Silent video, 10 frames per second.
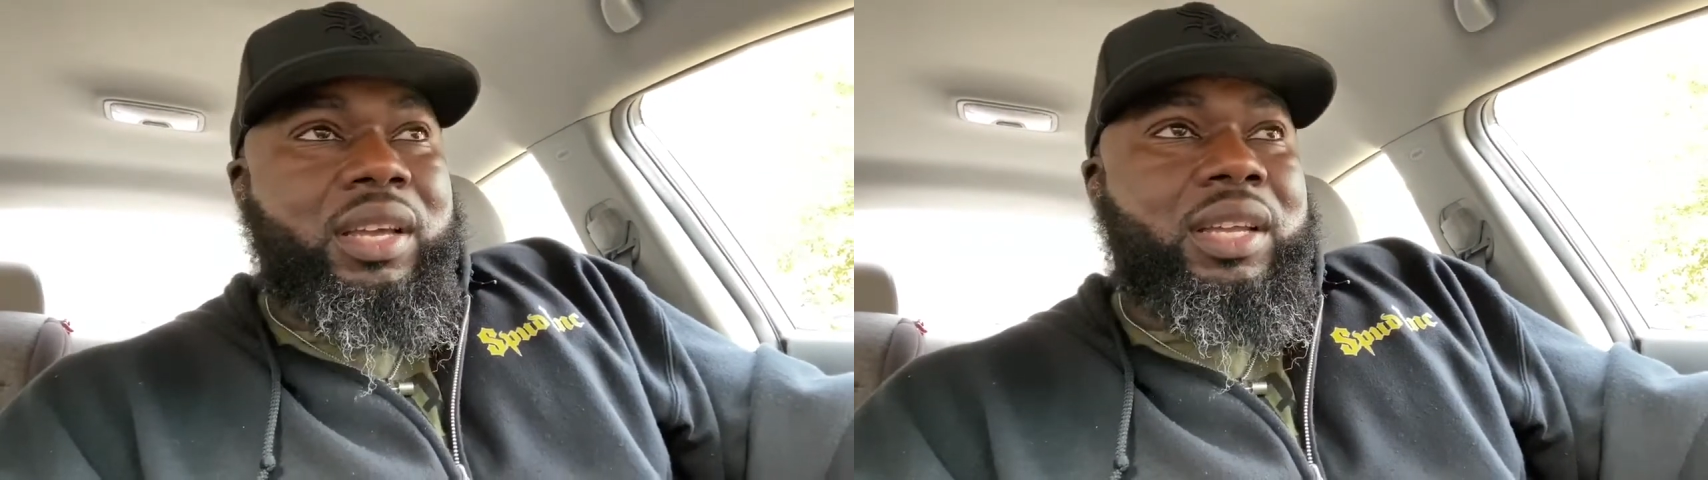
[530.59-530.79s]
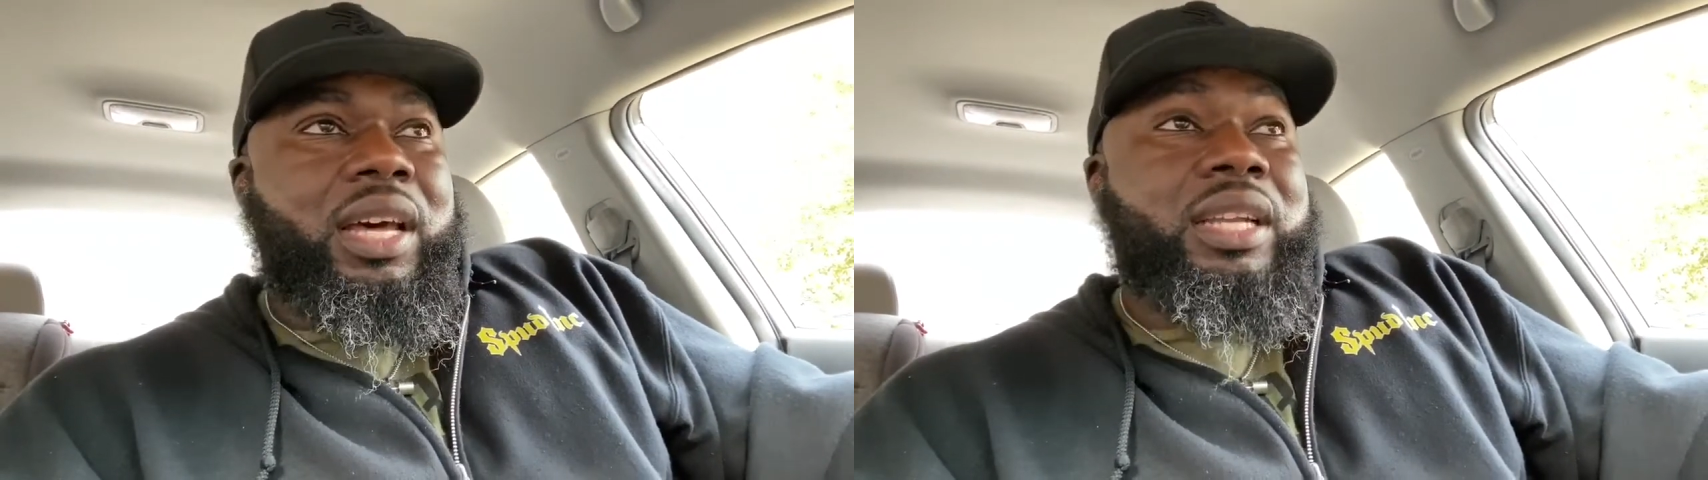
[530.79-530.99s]

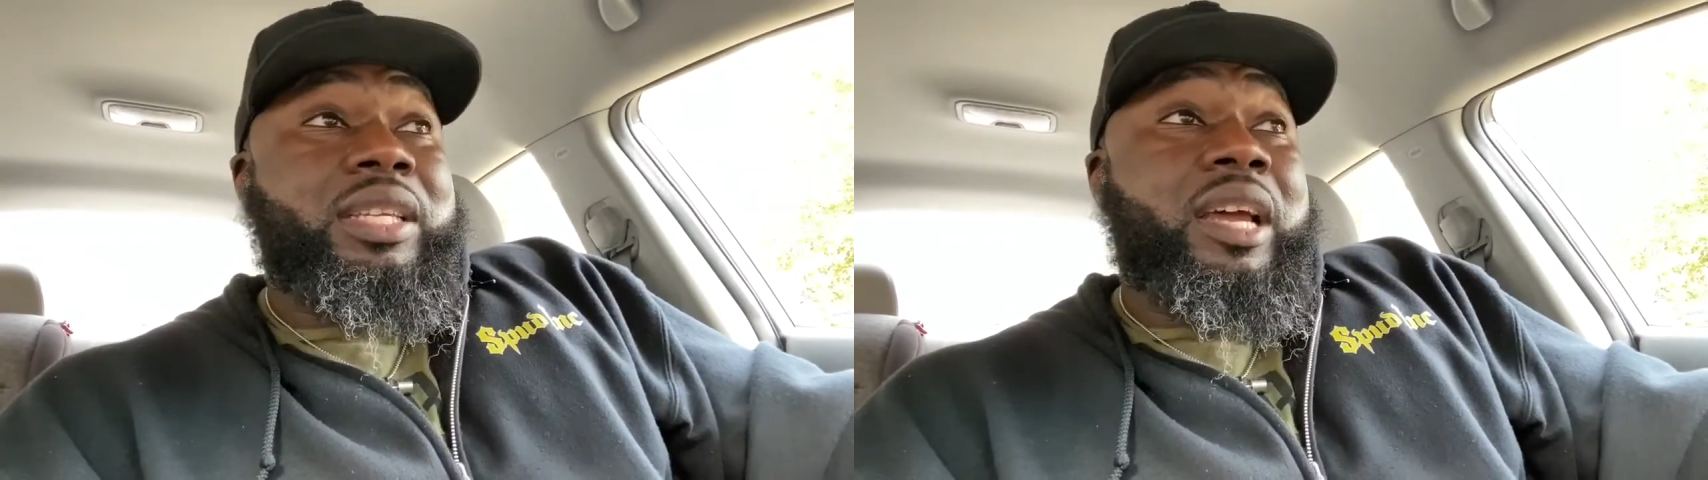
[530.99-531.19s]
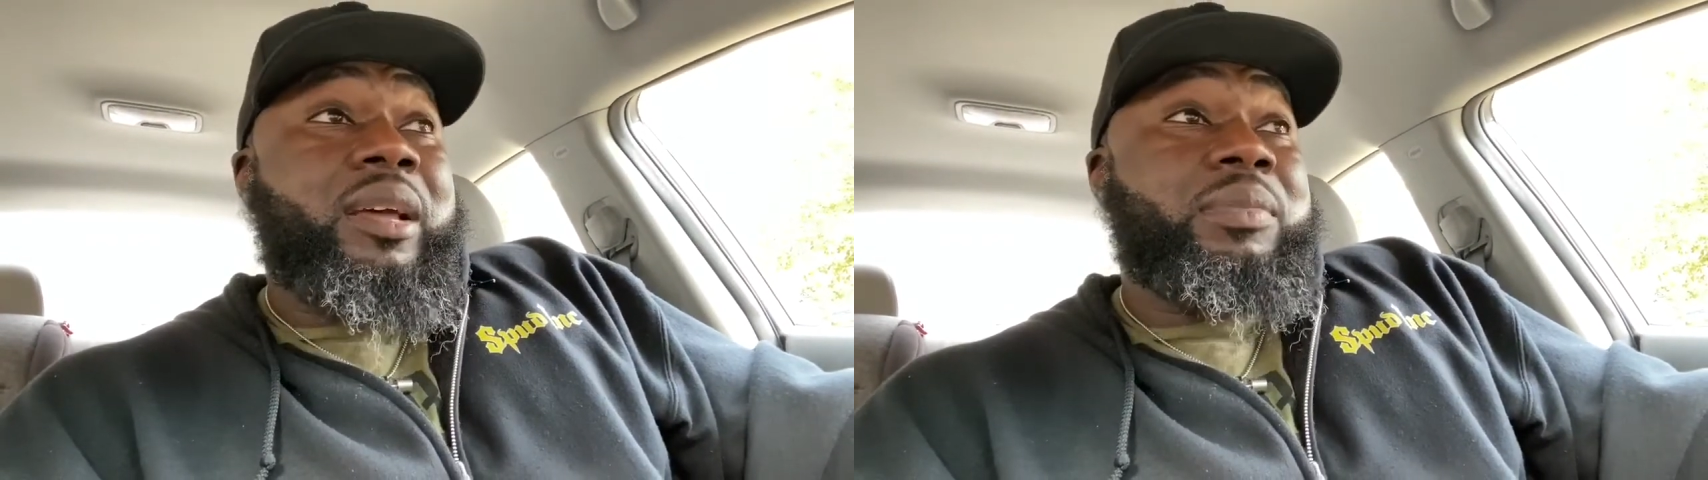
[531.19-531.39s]
A lot of
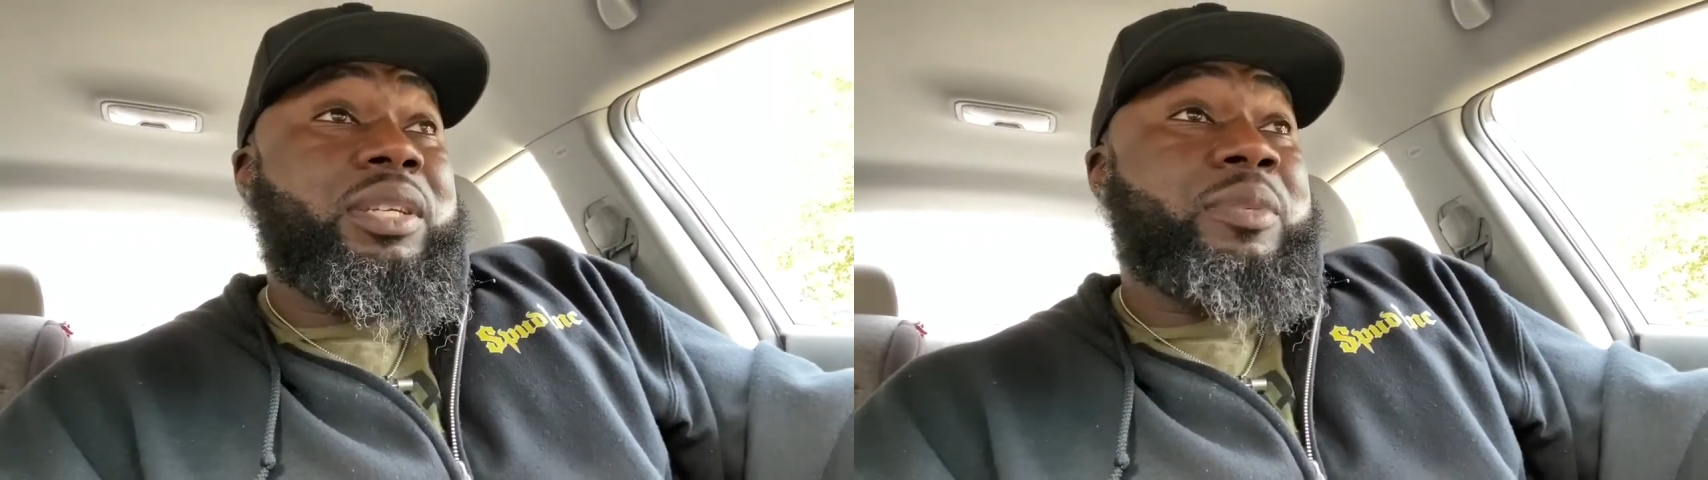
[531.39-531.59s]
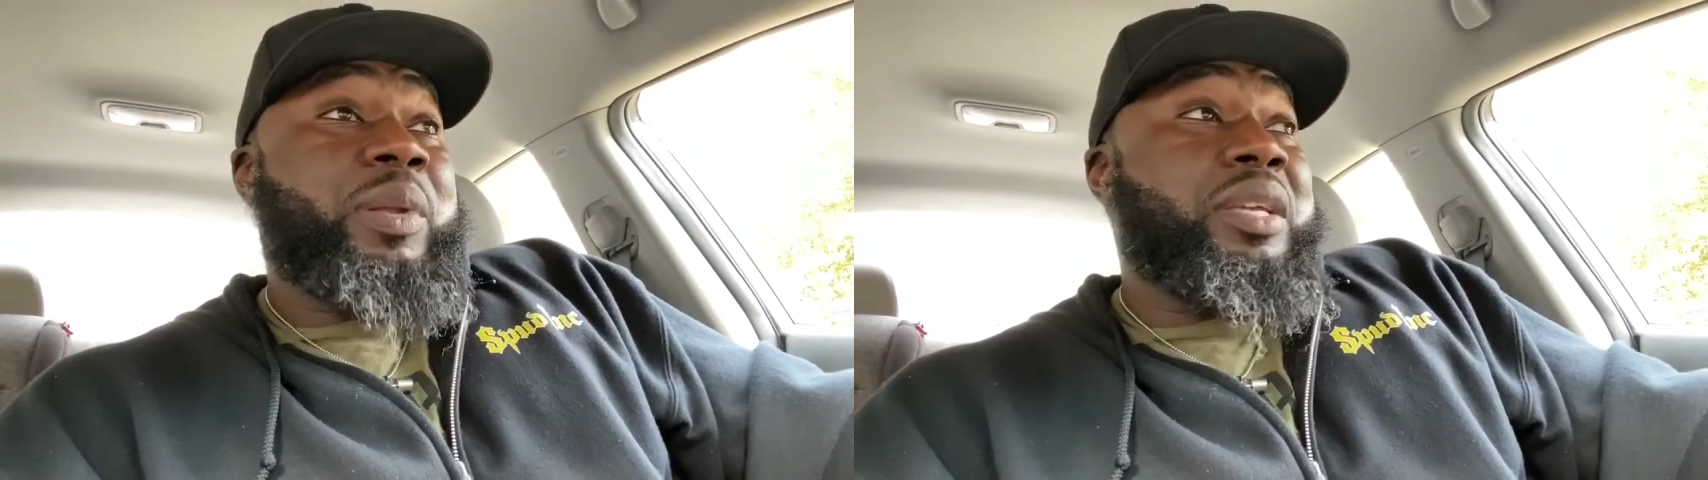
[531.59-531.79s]
times
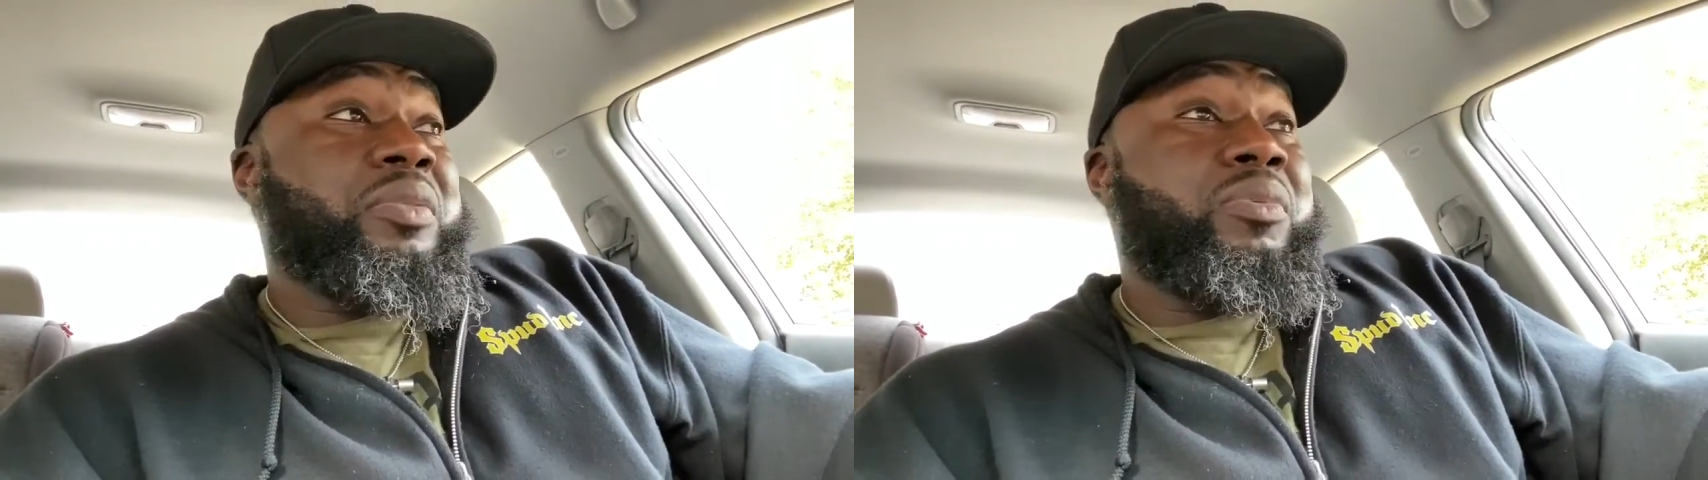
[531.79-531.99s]
these places